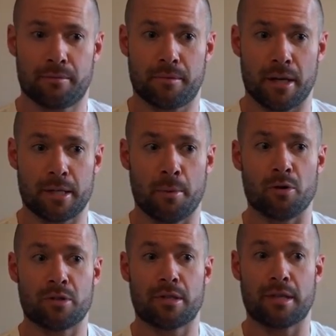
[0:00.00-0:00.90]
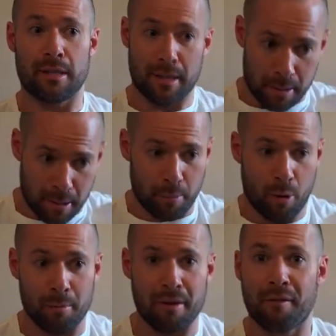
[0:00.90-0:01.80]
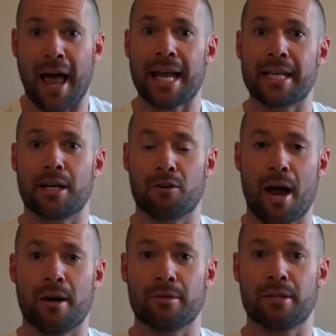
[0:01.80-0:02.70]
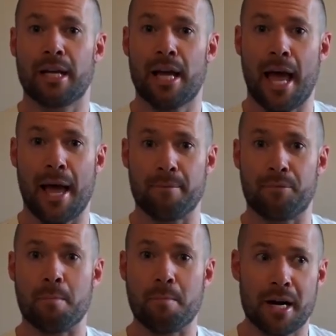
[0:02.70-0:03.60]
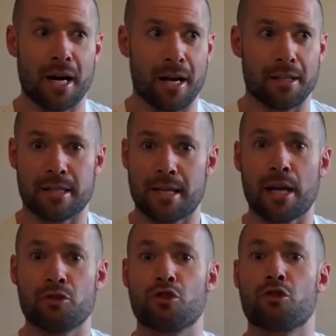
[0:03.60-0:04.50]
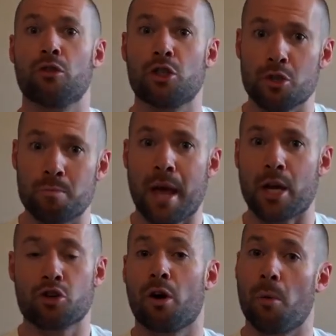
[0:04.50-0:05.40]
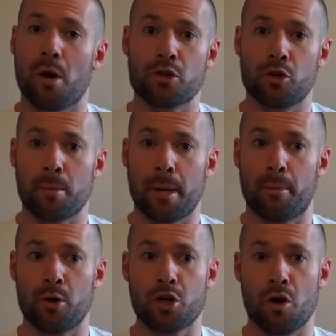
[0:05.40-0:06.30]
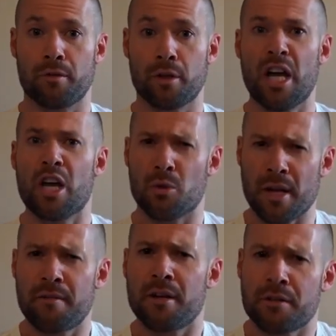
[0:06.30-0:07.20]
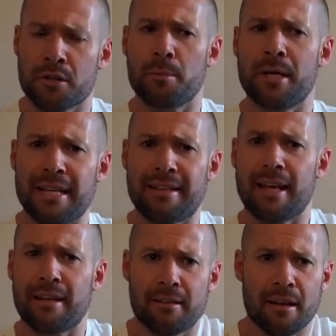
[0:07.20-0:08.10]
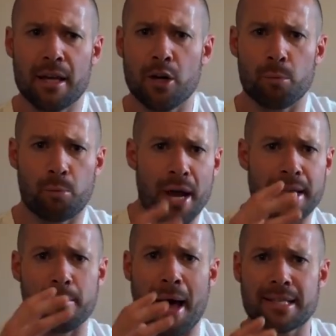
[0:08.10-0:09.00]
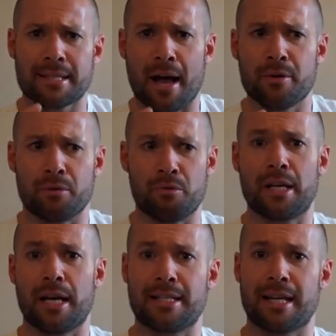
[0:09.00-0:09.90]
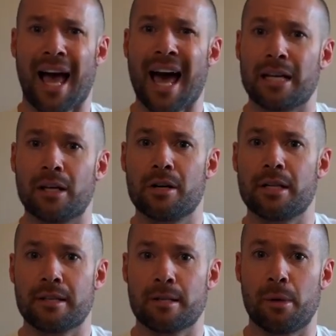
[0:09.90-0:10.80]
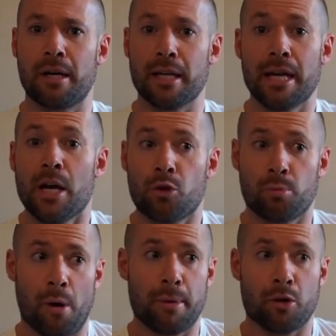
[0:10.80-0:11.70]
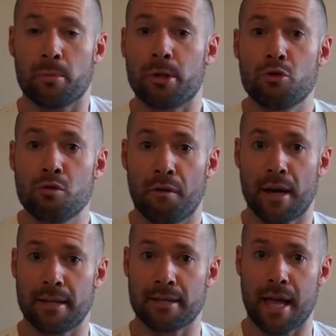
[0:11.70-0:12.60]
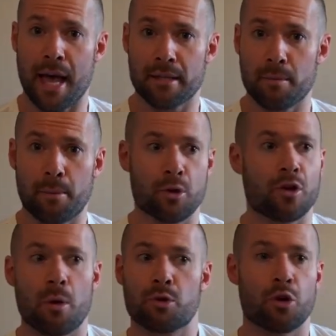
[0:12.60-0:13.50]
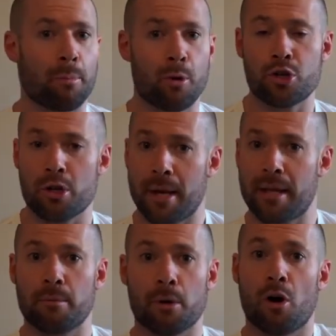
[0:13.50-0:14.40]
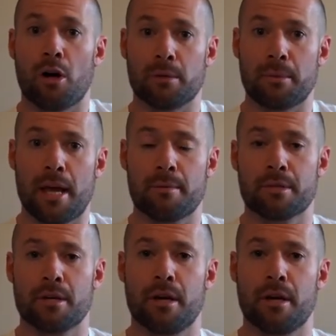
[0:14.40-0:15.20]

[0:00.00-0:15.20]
I suppose, to put my flag into the ground the minute I got to secondary school, and just make I wasn't going to be a pushover. So even if somebody did, break the mask down and realize that I had a learning disability, they were probably going to be too afraid to say anything to me, because I was going to push them, hit them, or call them names.